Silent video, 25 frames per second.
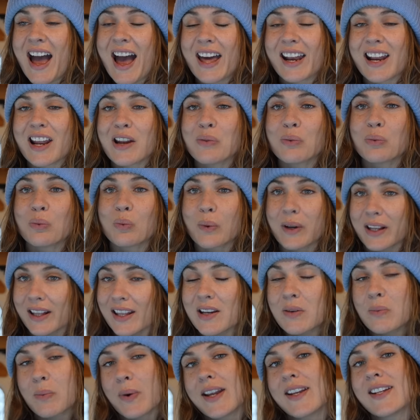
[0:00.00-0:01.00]
and I
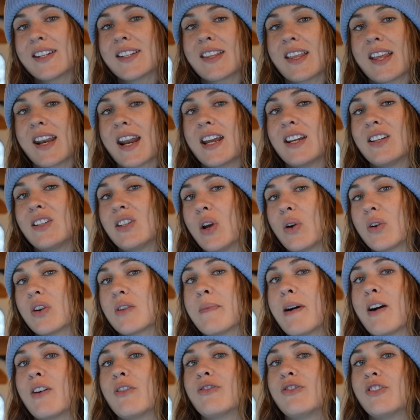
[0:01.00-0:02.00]
really wish that I'd known
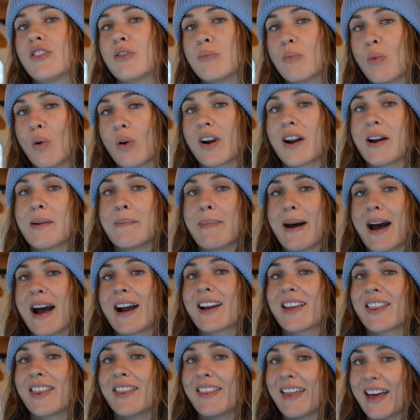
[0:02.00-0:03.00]
about Filmora
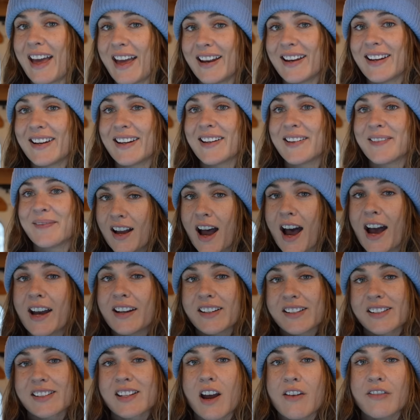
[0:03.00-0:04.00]
back then. I
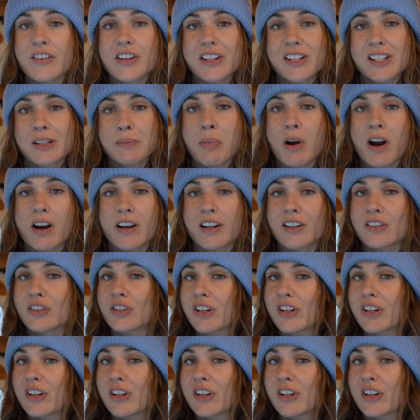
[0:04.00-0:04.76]
discovered this product